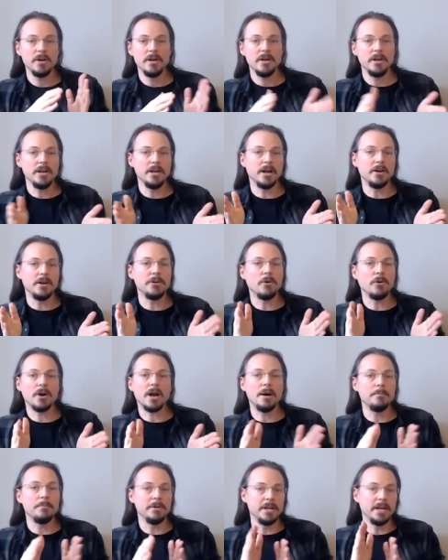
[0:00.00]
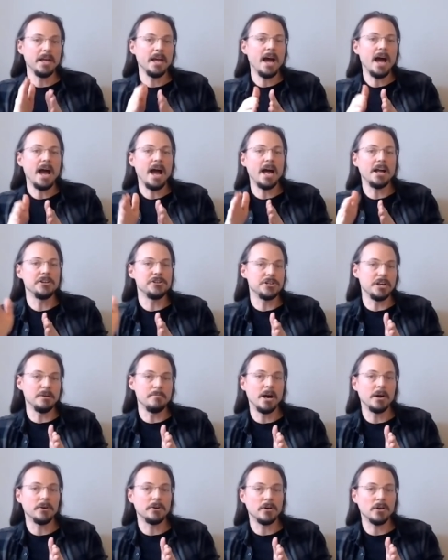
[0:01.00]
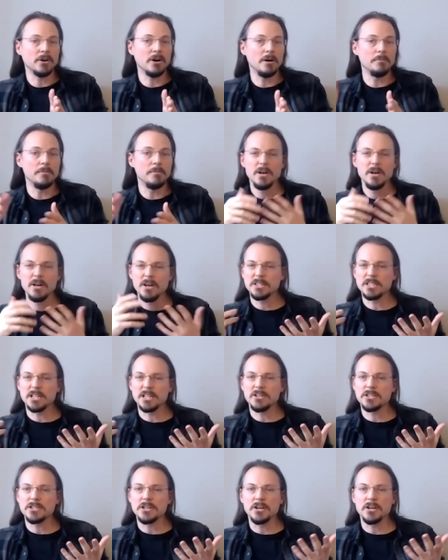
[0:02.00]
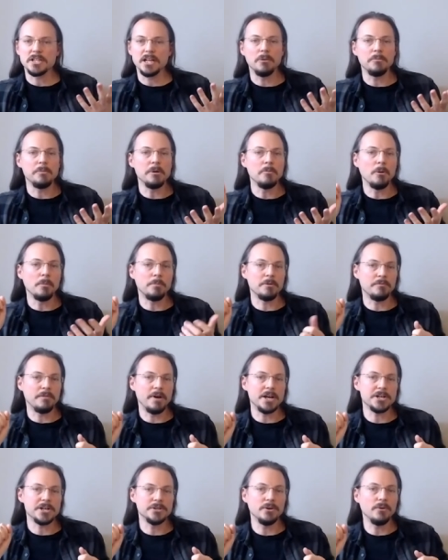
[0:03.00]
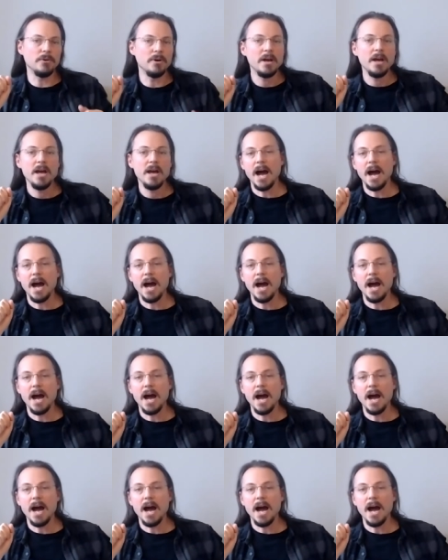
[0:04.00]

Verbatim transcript: you know, yourcompany@gmail.com, because it just looks a little bit more professional,